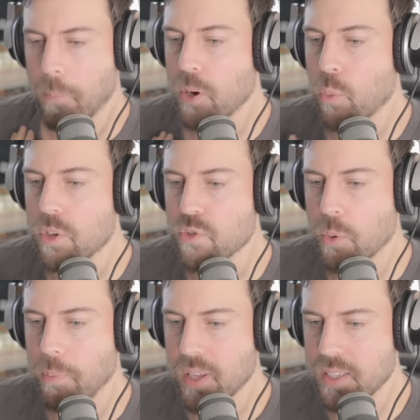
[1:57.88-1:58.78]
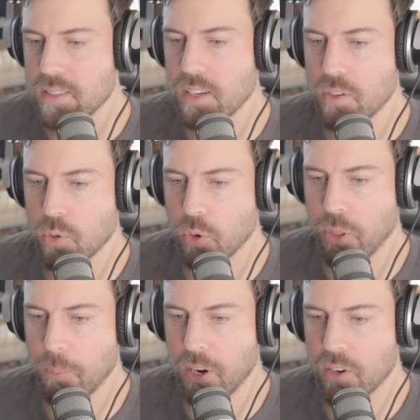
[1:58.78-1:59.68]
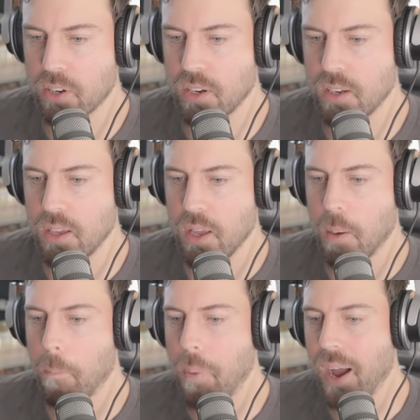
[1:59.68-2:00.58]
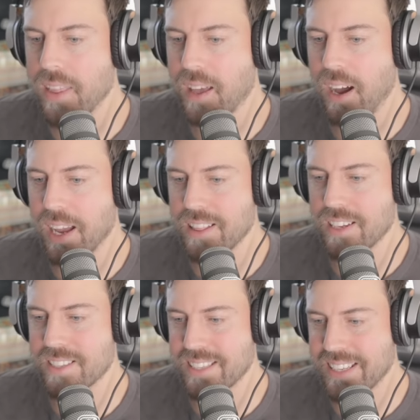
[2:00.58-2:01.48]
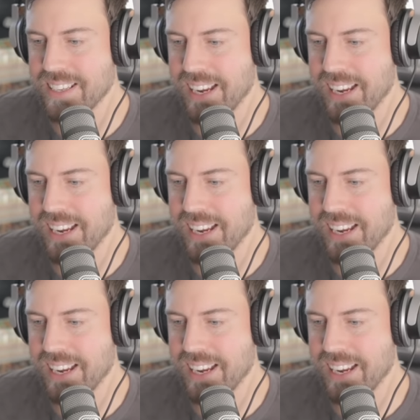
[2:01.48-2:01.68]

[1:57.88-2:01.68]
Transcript: But it was replaced here in North America by the Hilux in